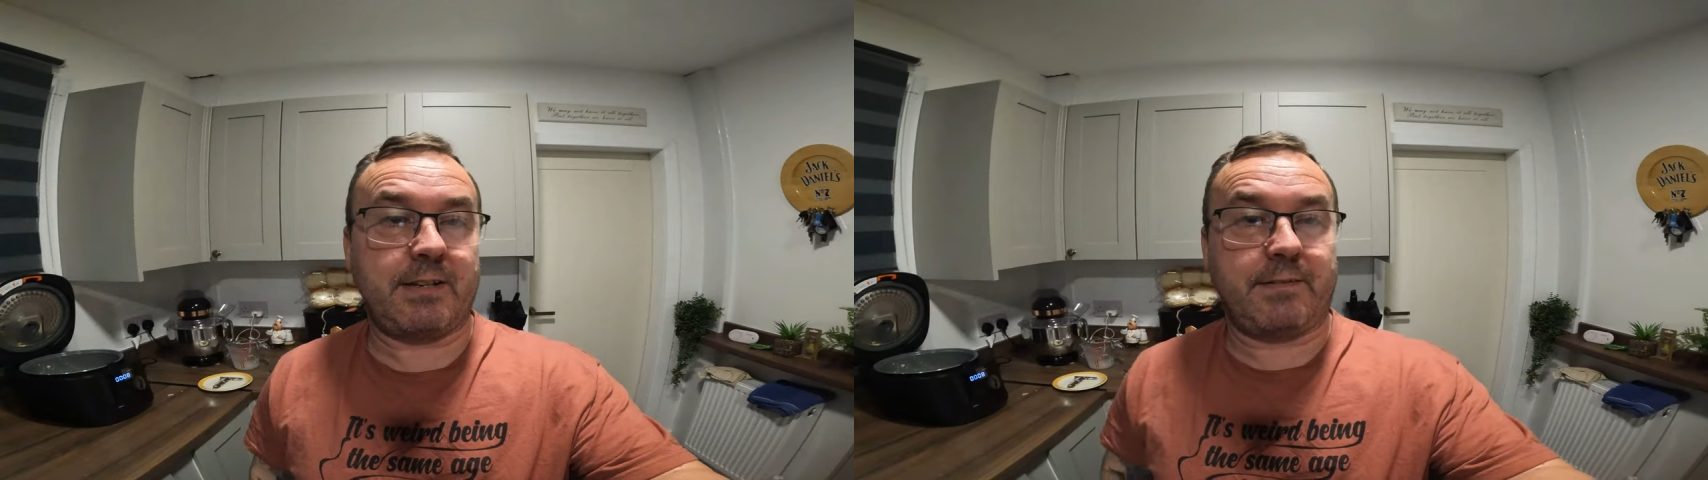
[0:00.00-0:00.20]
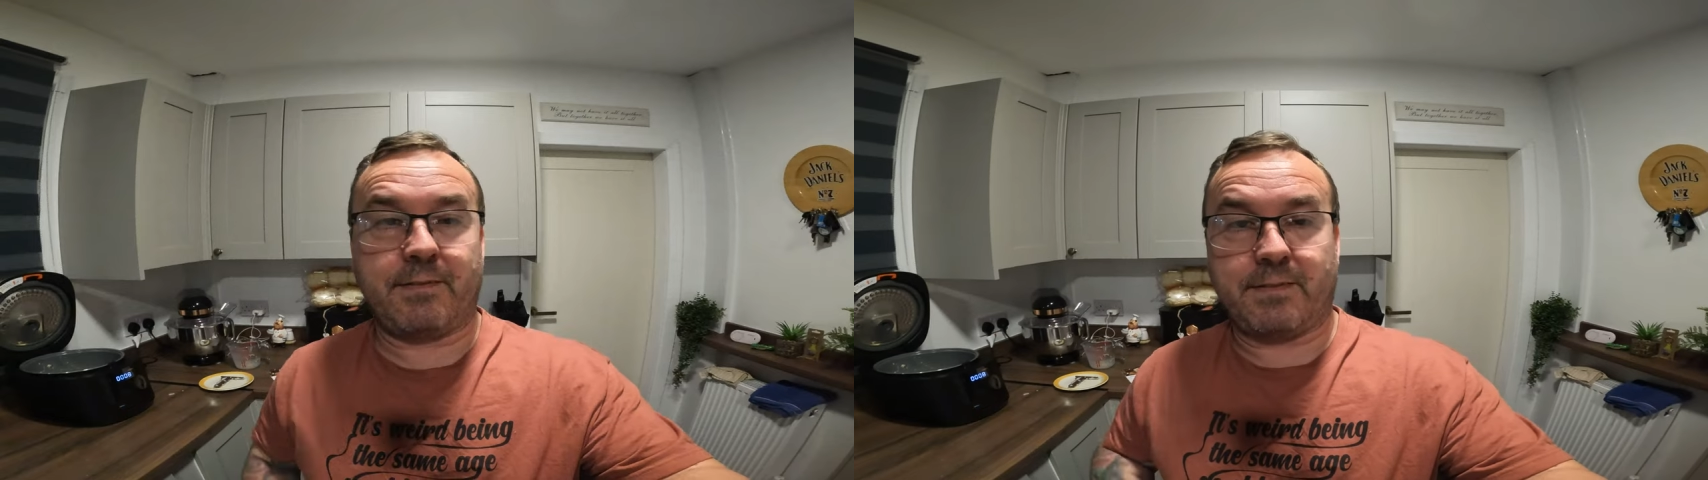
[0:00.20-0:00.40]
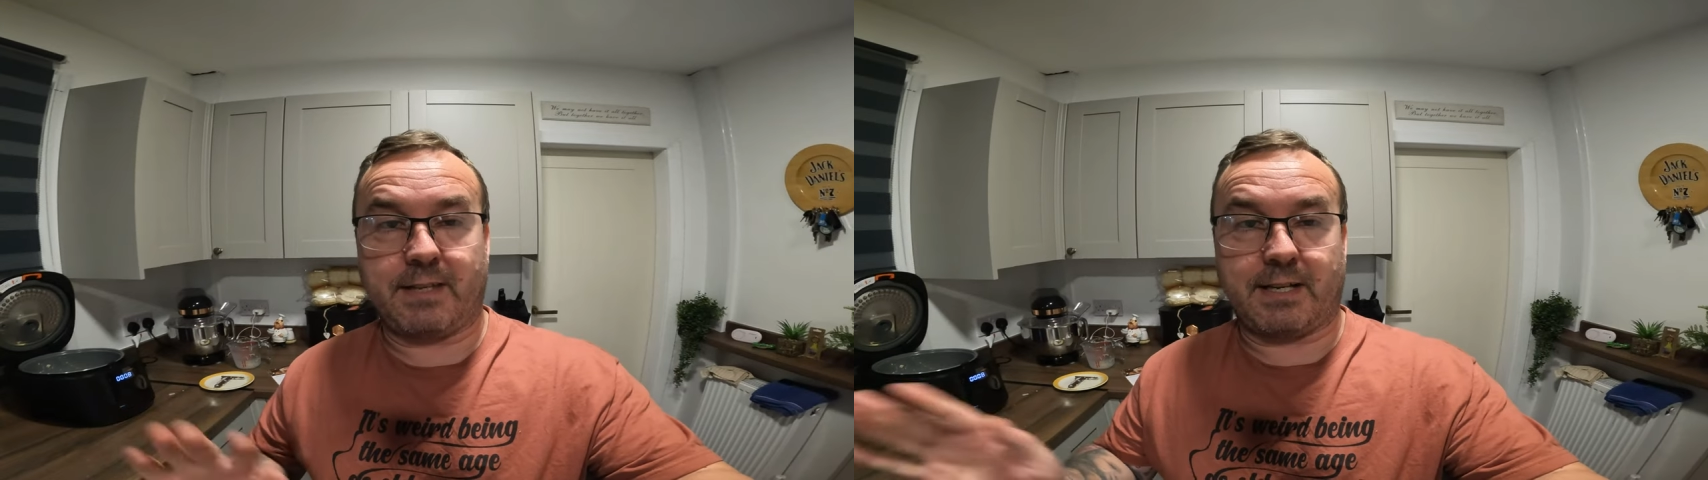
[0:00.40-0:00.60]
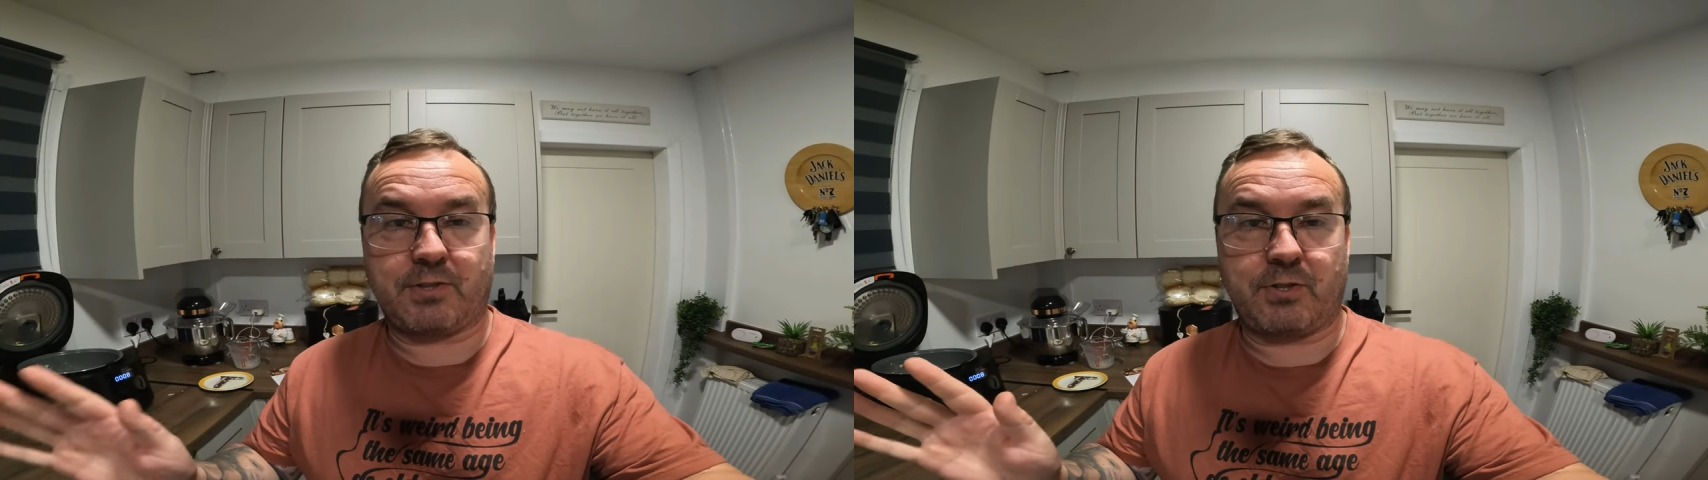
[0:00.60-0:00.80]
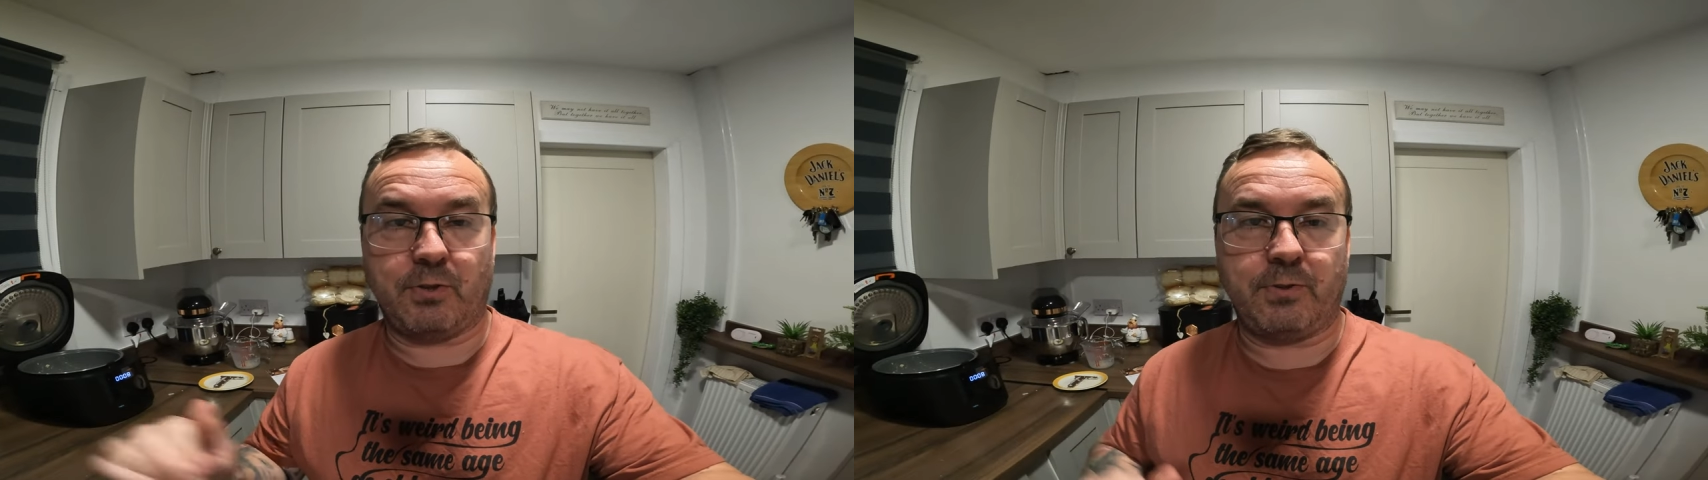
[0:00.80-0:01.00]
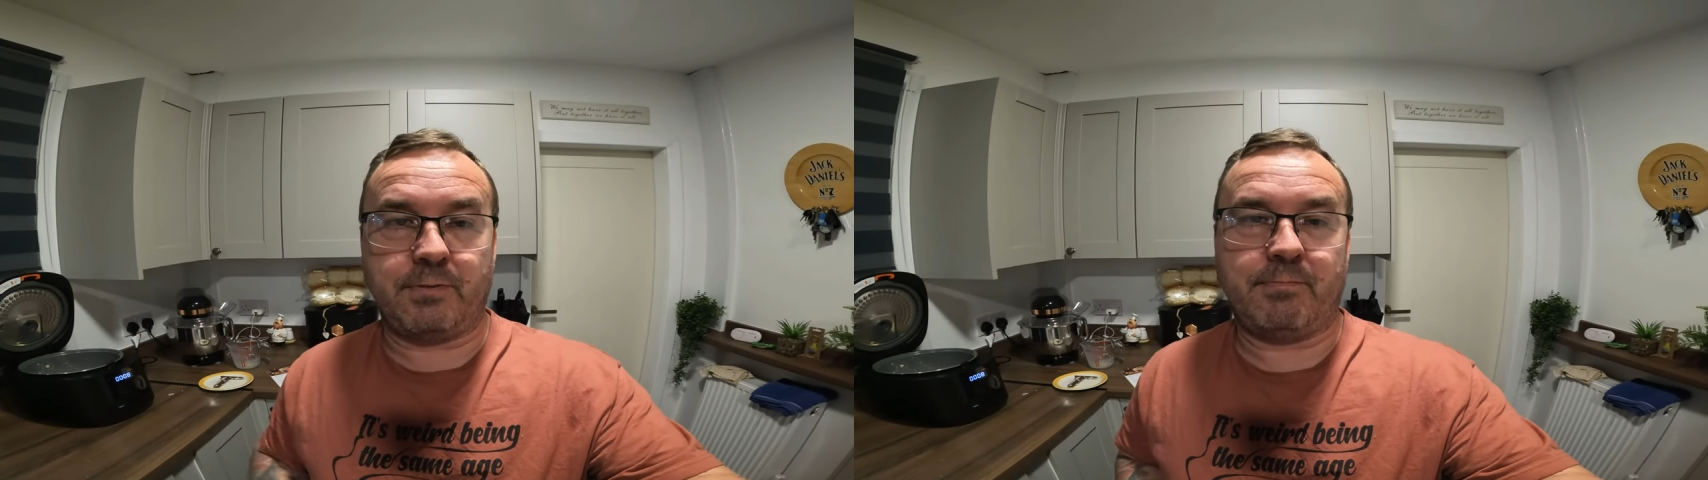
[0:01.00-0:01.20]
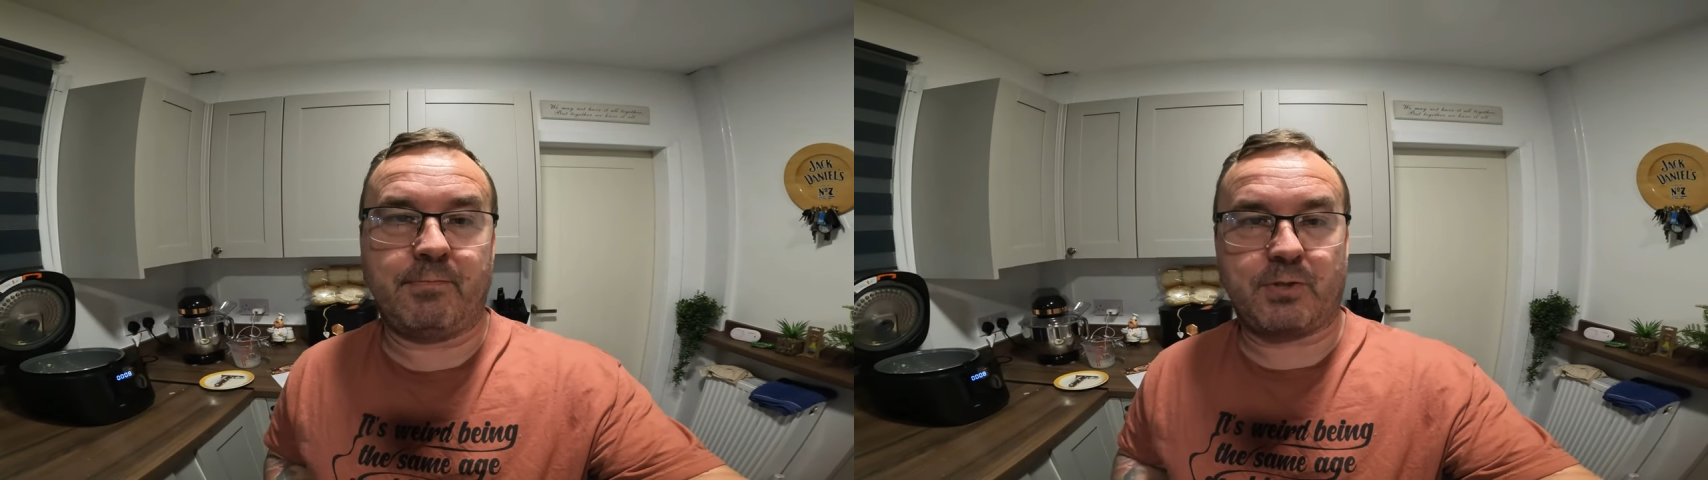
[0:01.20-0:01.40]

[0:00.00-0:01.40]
it. That's done.